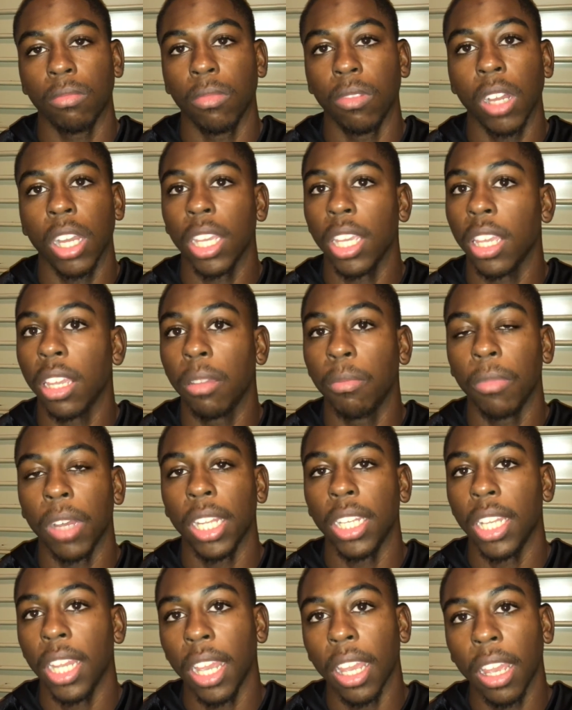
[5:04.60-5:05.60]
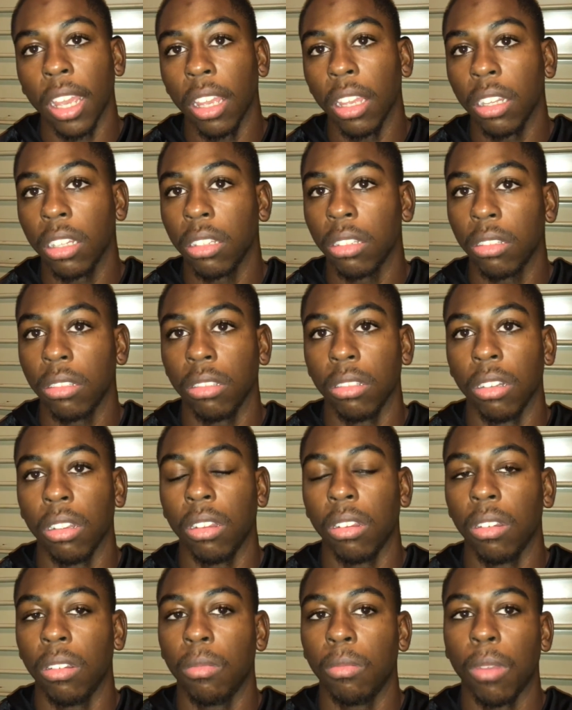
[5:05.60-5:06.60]
Again, my dad, you
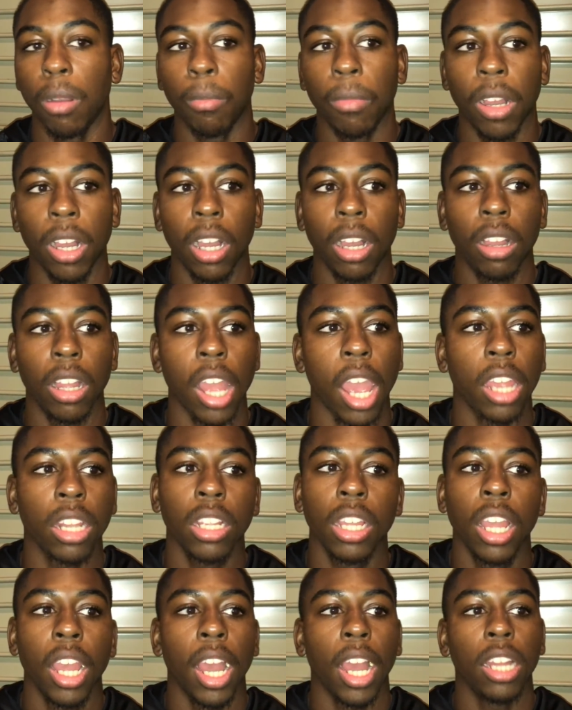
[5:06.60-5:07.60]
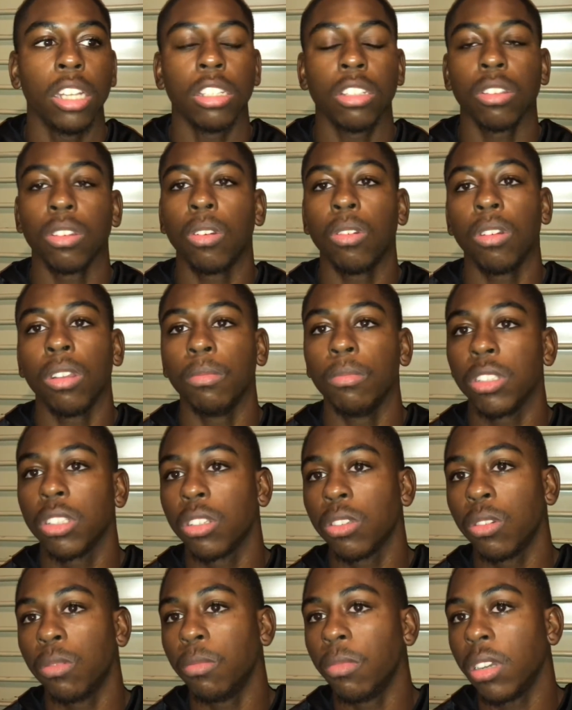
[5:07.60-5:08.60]
know, my mom. I just owe him
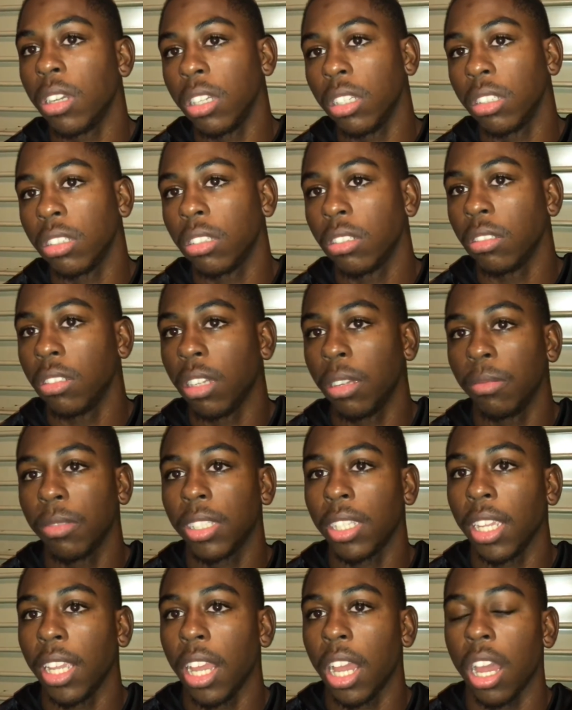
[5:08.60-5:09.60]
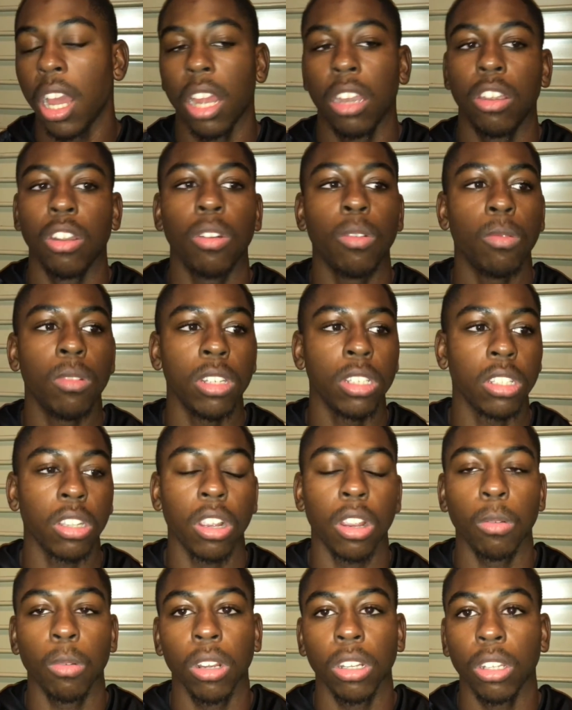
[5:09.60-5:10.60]
so much. You know what I'm saying? I don't want his
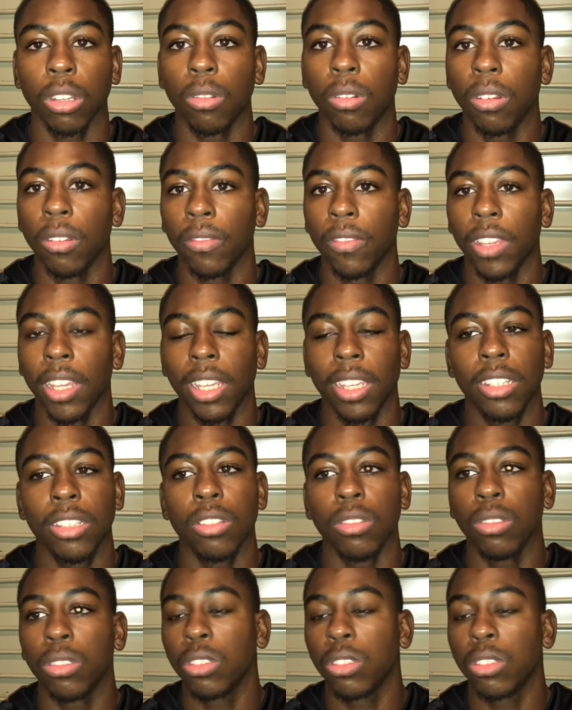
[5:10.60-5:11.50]
hard work to go in vain.